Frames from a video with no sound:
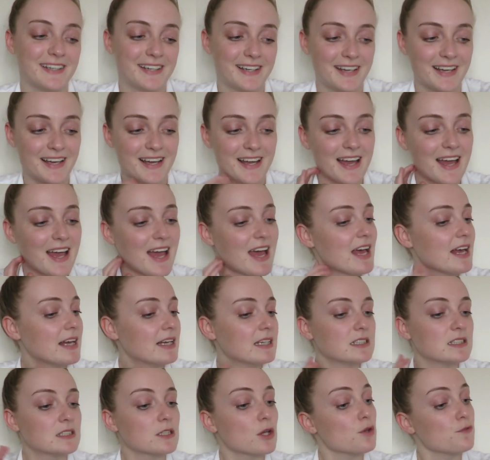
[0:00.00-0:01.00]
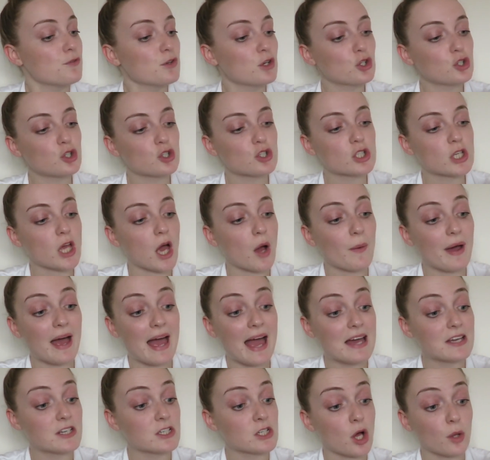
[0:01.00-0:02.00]
So if you could just go
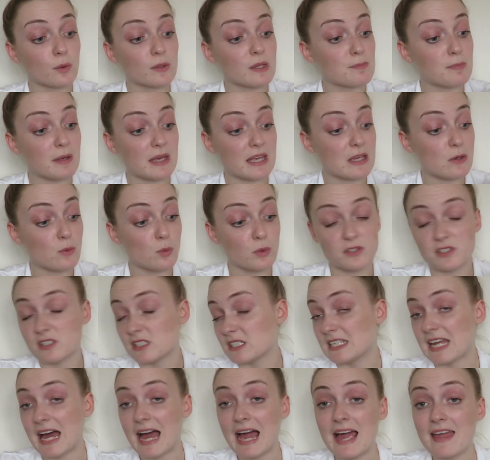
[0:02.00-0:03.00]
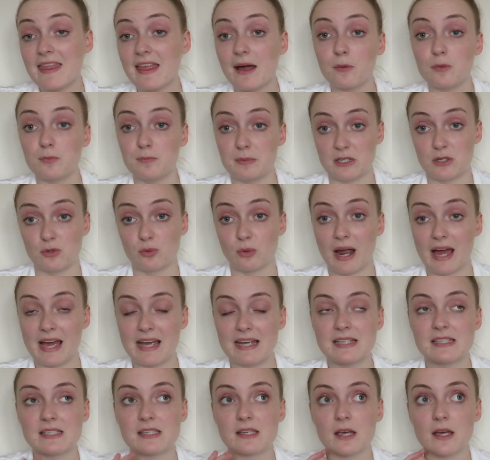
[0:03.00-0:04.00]
ahead and only pee once a day, that would be
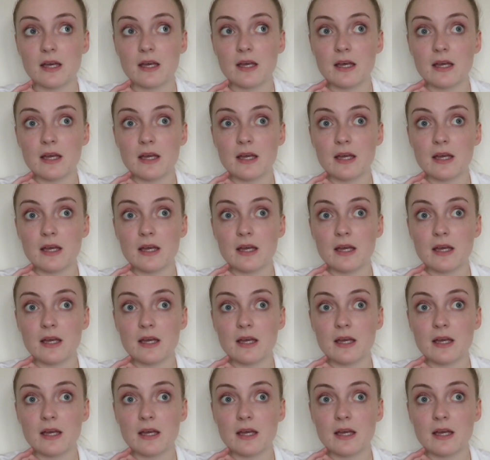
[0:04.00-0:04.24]
great.